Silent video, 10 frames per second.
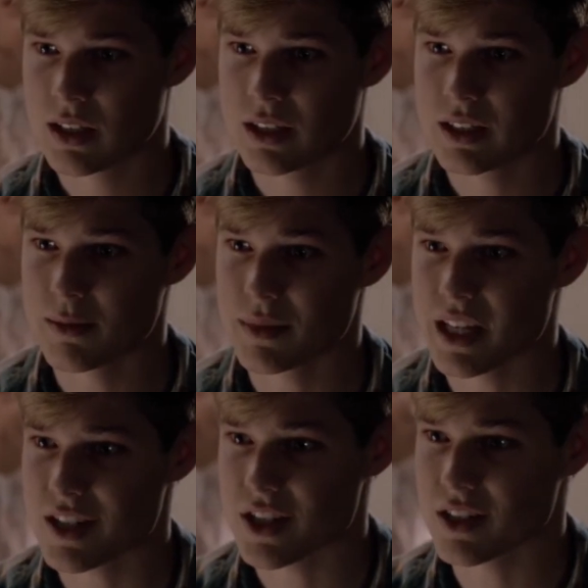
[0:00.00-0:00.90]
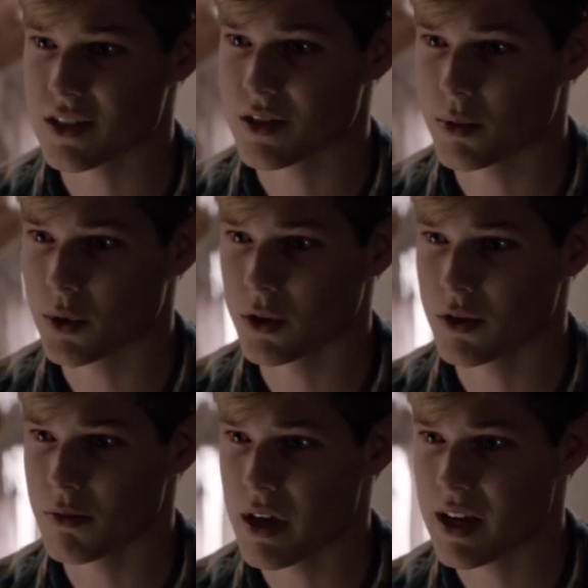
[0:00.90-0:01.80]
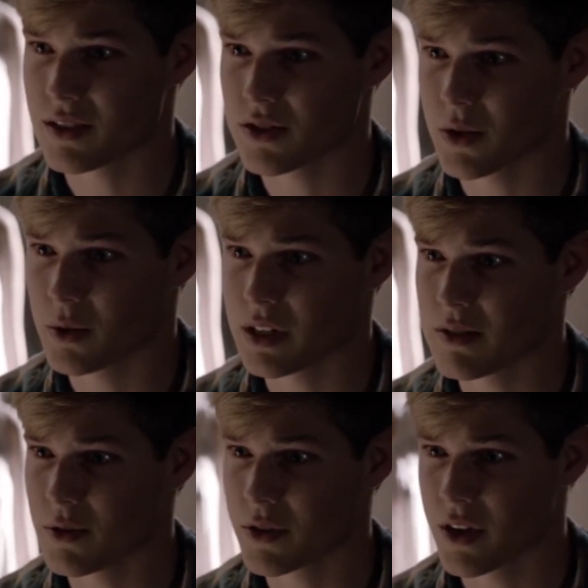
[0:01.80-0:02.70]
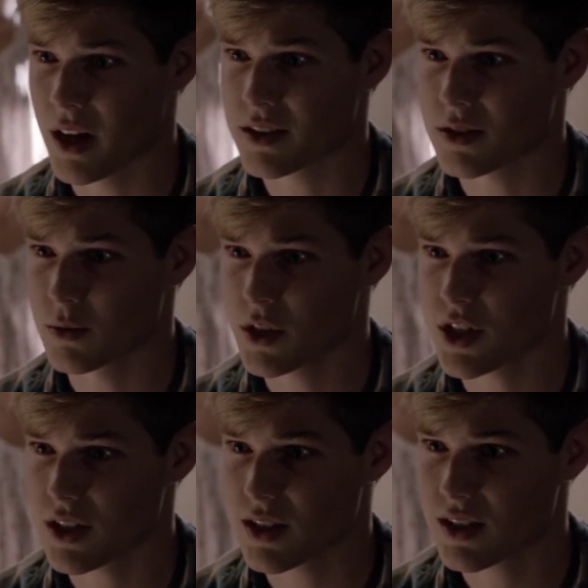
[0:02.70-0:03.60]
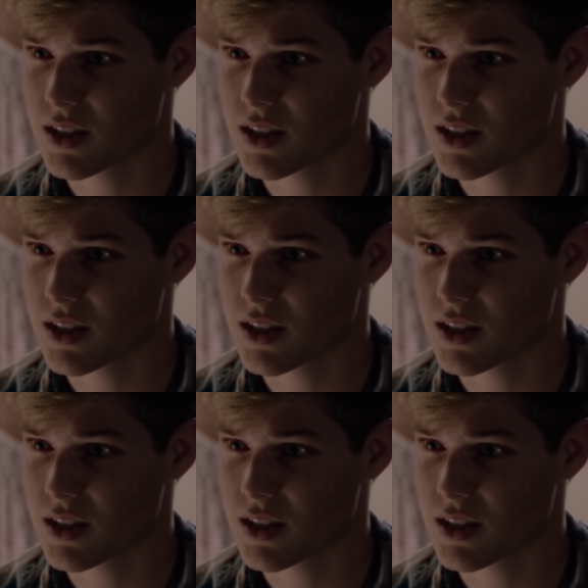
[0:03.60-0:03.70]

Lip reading: Temptation is the pool of man's own evil thoughts and wishes.